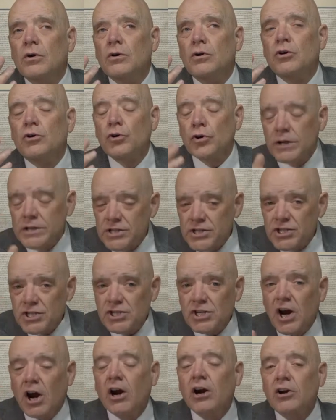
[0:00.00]

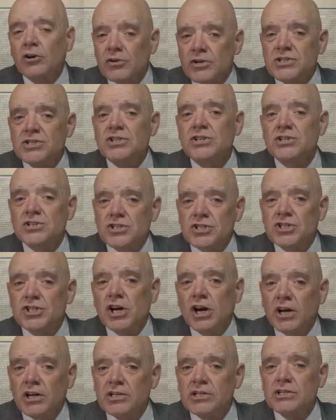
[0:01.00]
Christ, are Christians
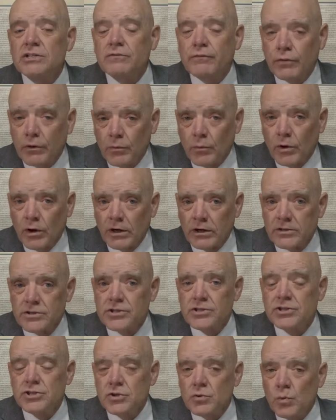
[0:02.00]
judged for works?
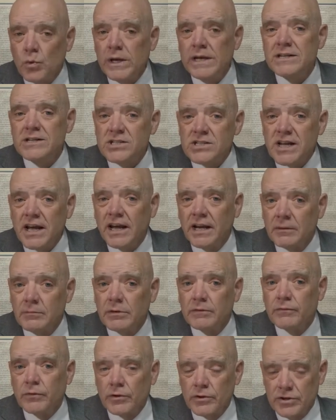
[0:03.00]
Do we stand
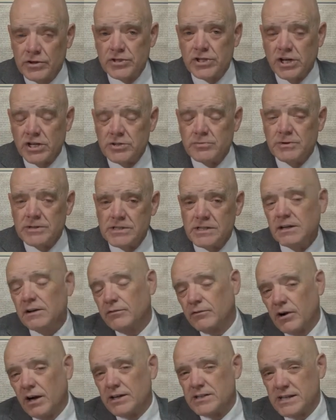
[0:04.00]
before the judgment seat of
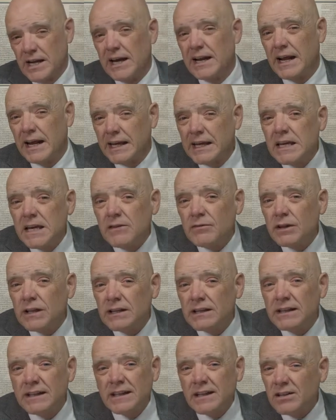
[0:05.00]
Christ? And I give a
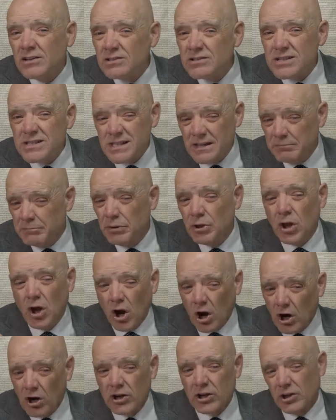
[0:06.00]
little simple
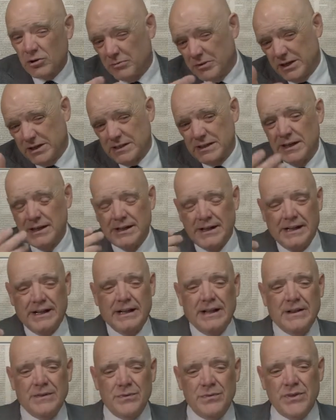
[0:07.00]
argument
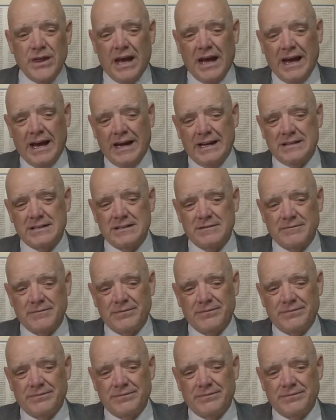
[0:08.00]
that